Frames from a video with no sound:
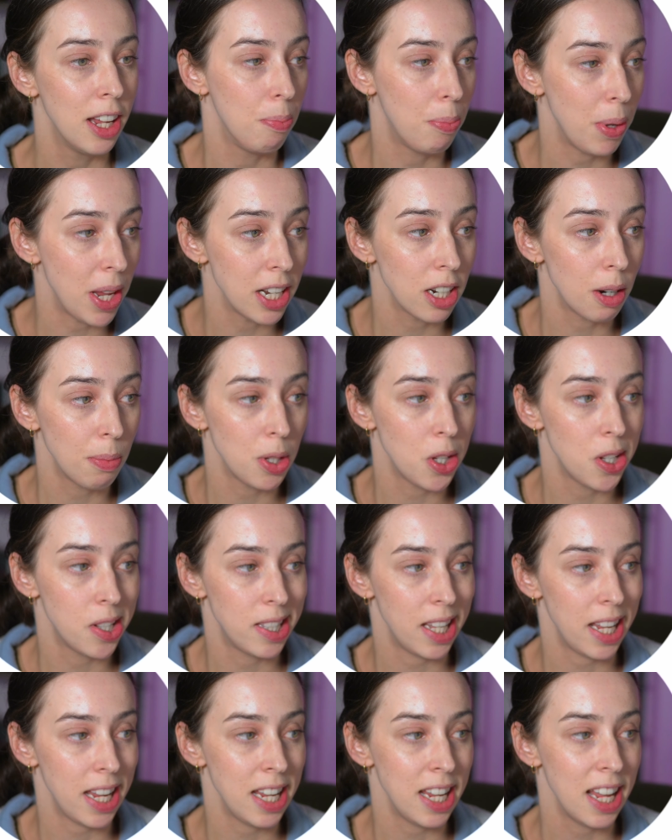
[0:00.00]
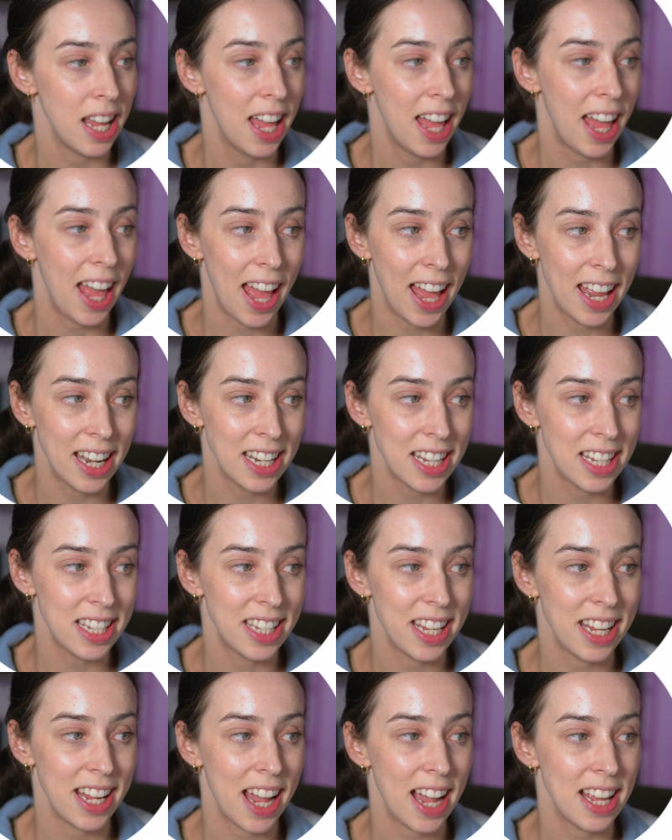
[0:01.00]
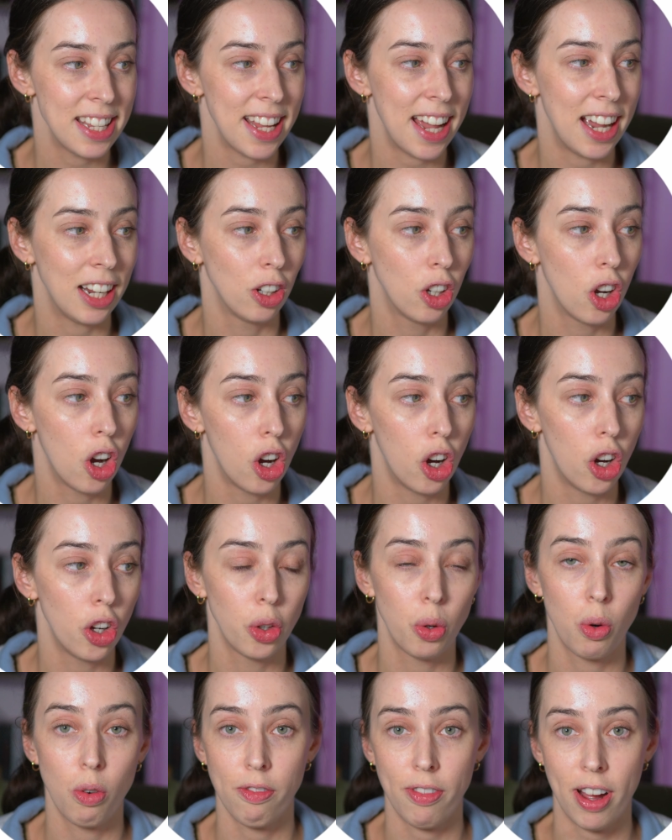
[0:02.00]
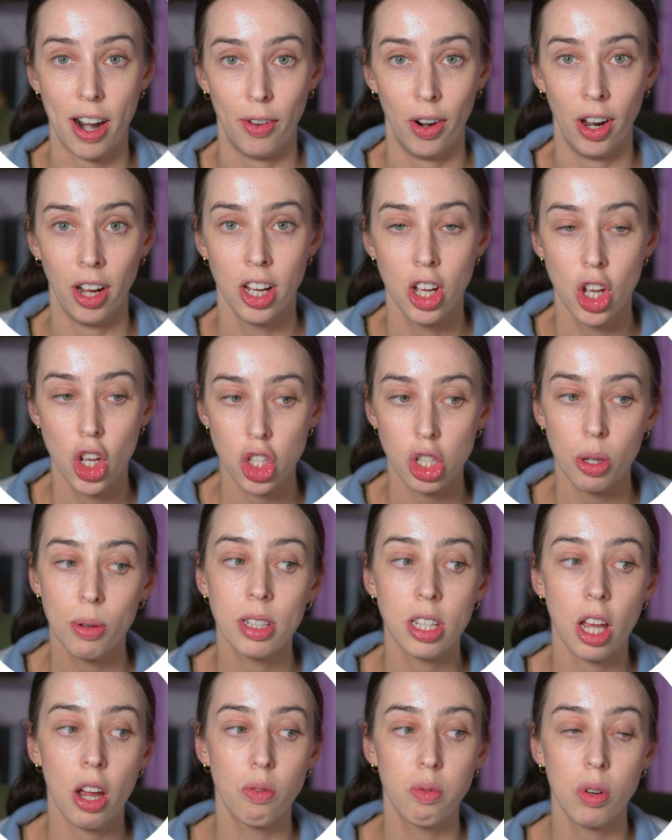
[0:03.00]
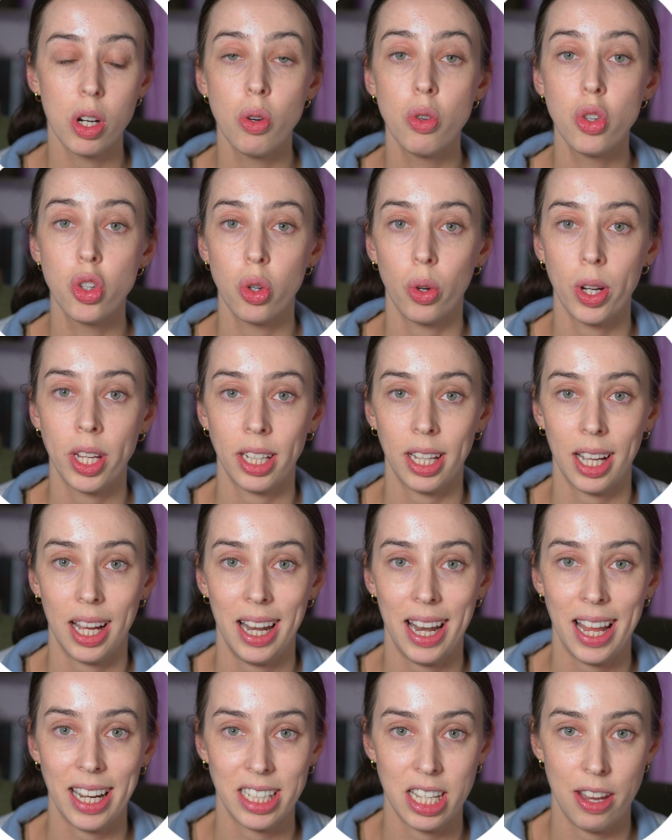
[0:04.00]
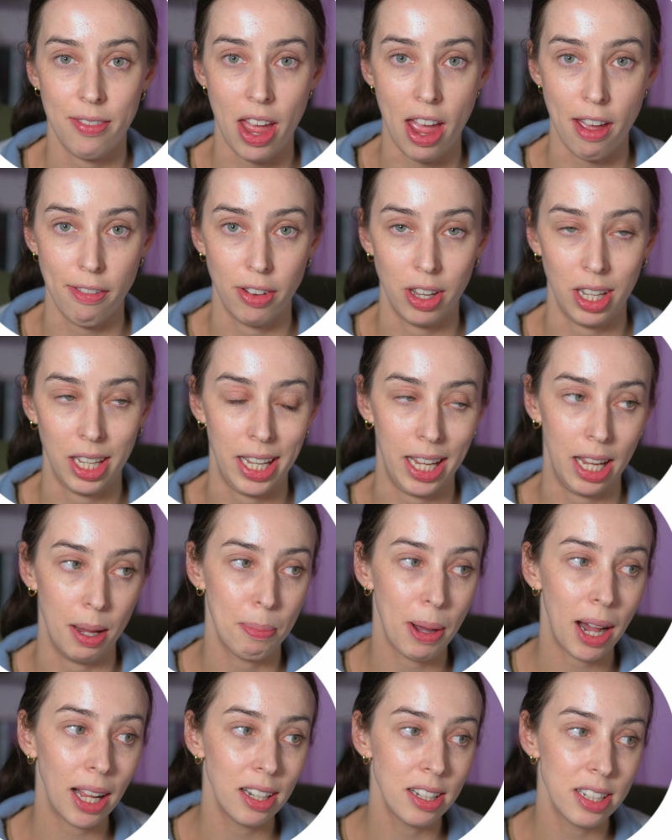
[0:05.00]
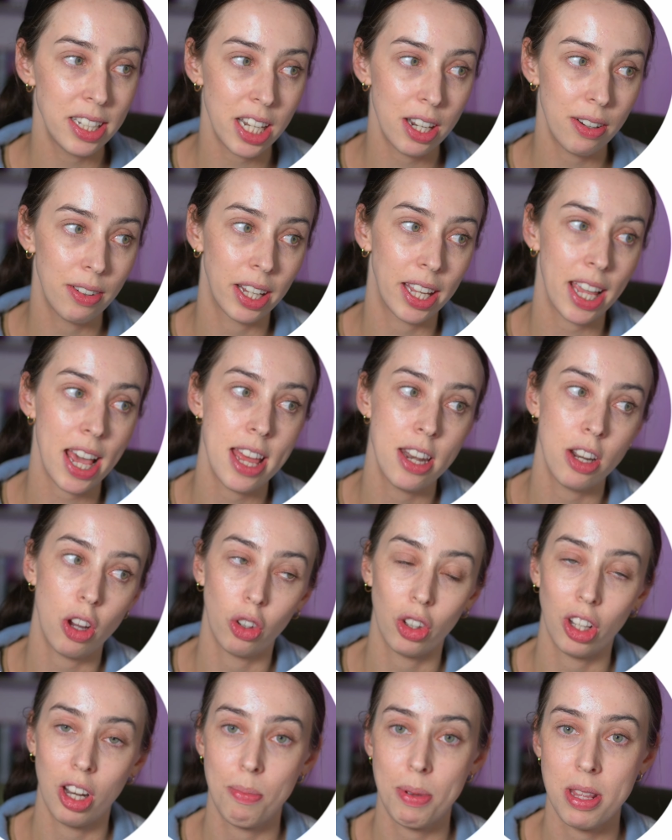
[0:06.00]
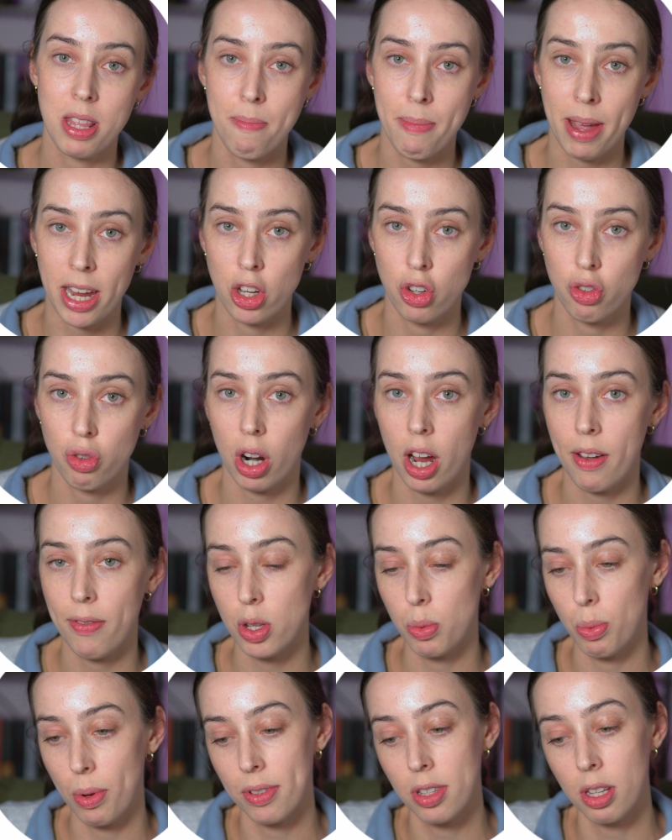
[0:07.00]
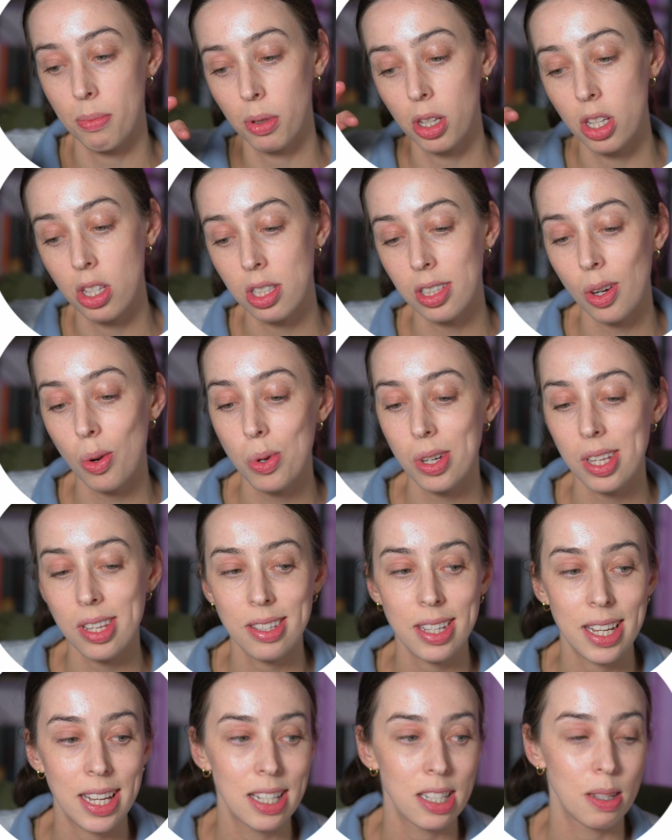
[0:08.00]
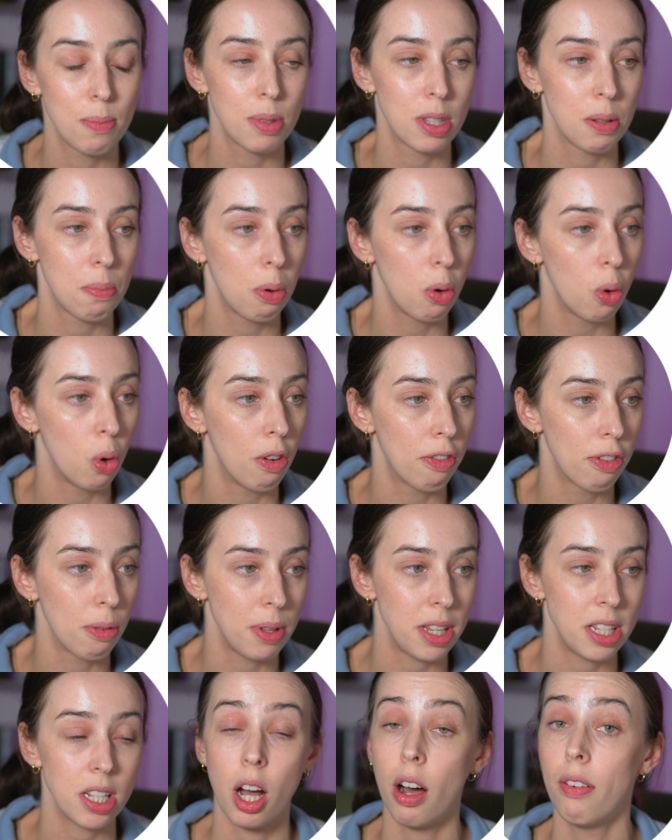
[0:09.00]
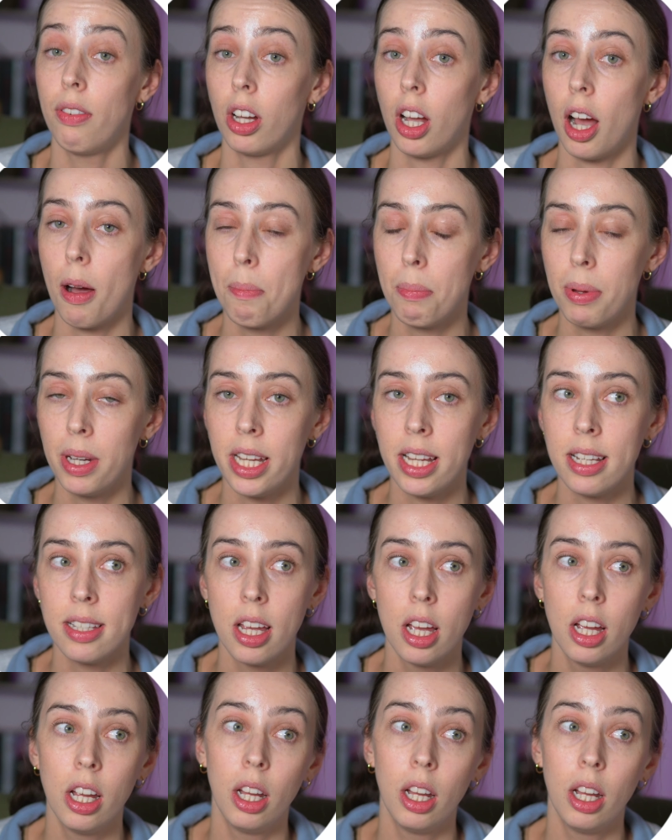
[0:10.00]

PwC, NECS and Carnall Farrar. So it's a real joint collective effort here. Palantir again are going to be the main drivers with some consultancy and some support from these other companies